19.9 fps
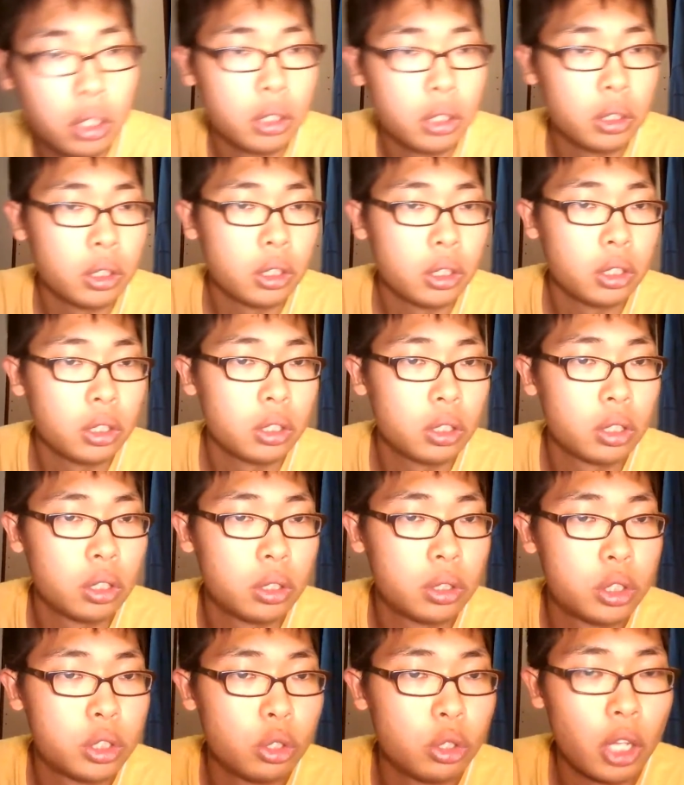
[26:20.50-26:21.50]
And
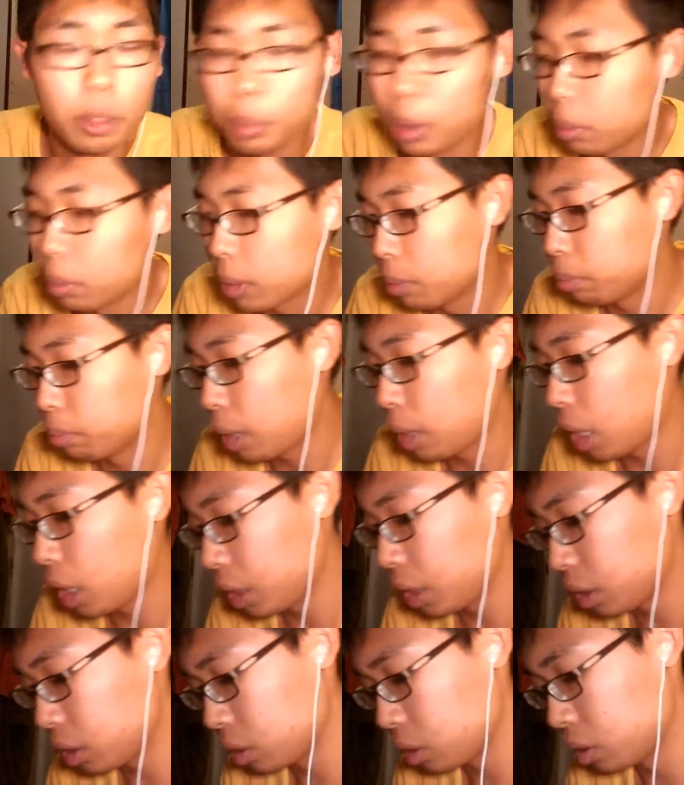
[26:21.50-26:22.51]
do you like
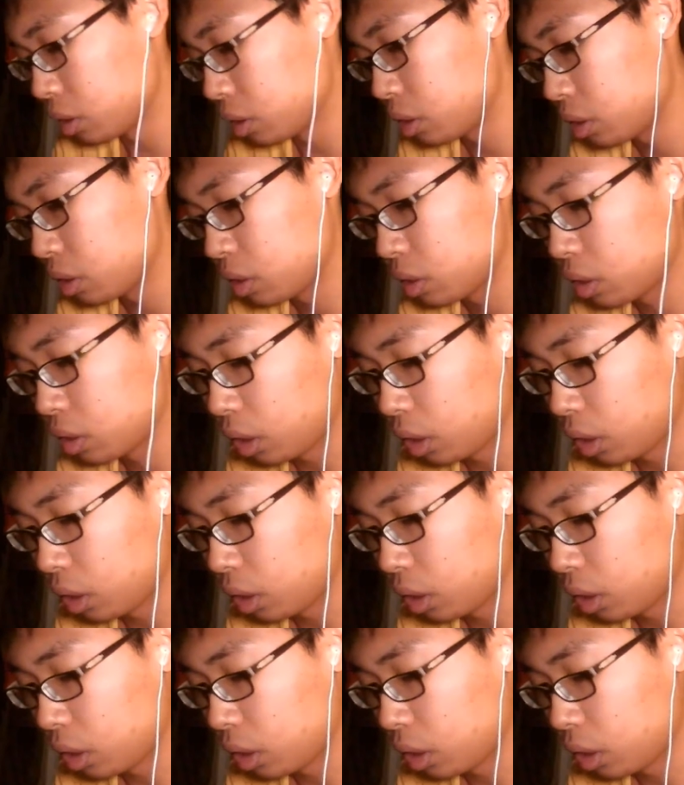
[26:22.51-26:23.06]
pumpkin pie?